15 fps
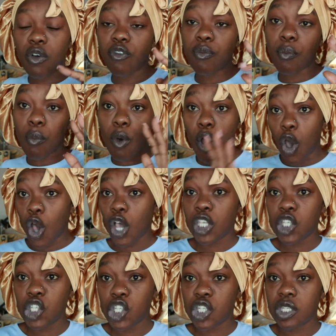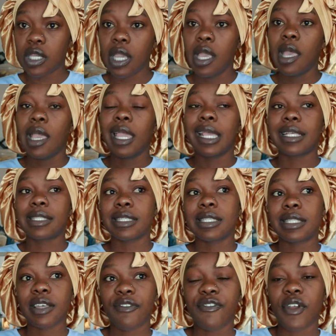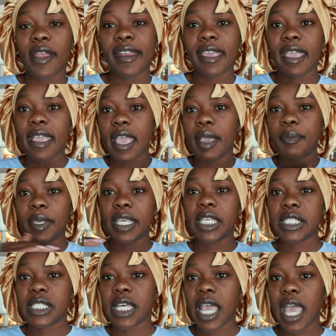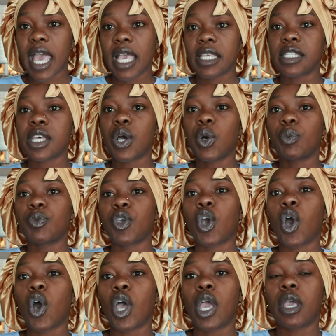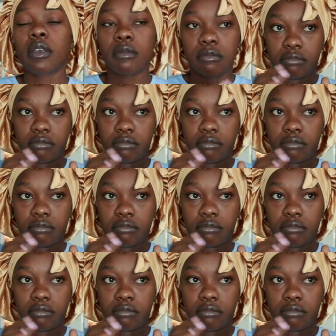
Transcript: of March. It's Easter Friday. Happy Easter, guys. I hope you're going